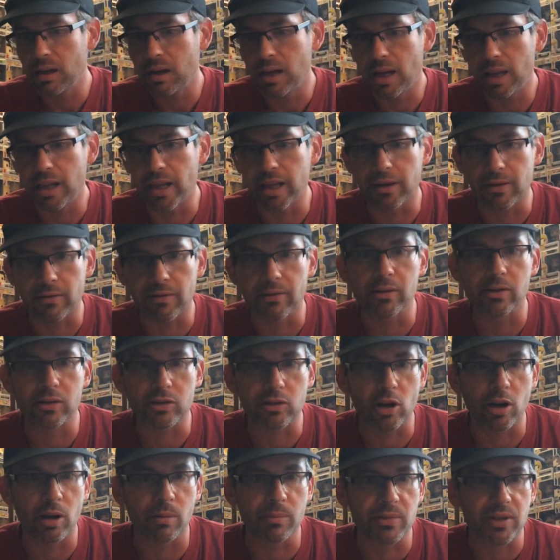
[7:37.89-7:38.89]
I think in
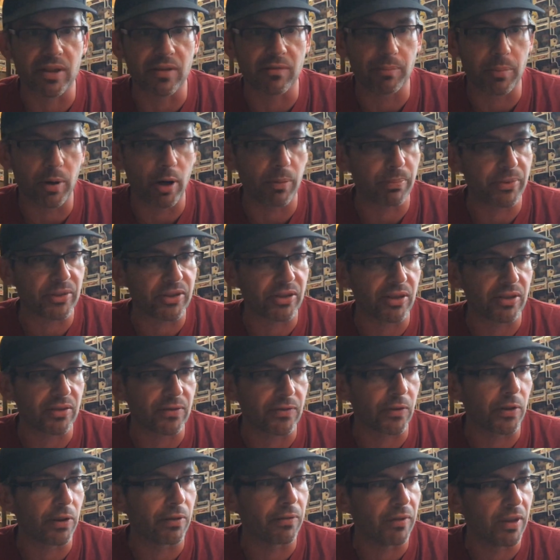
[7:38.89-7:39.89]
terms of purposes
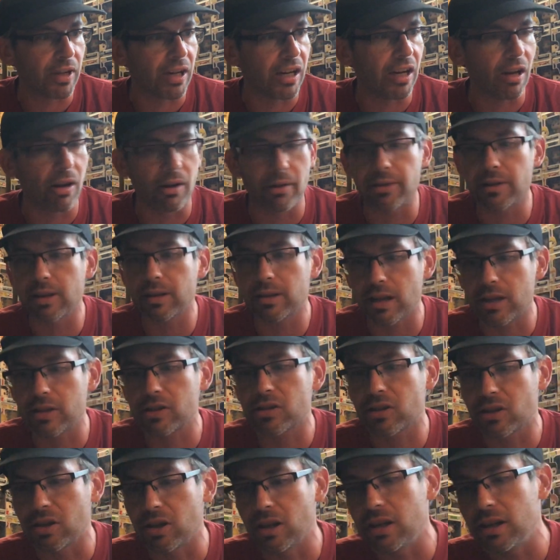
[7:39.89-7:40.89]
for the video, I think that's
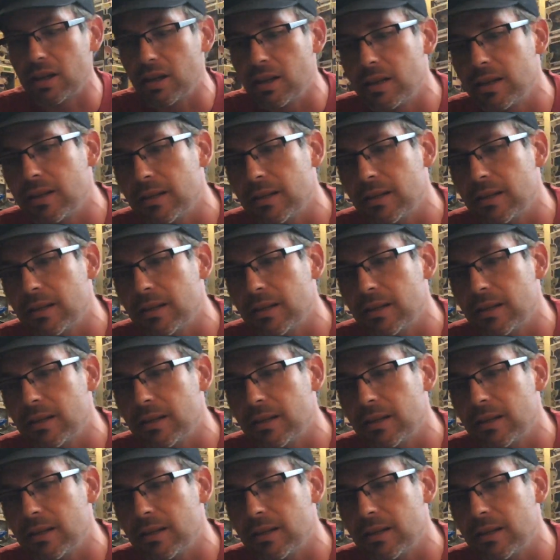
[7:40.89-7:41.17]
good.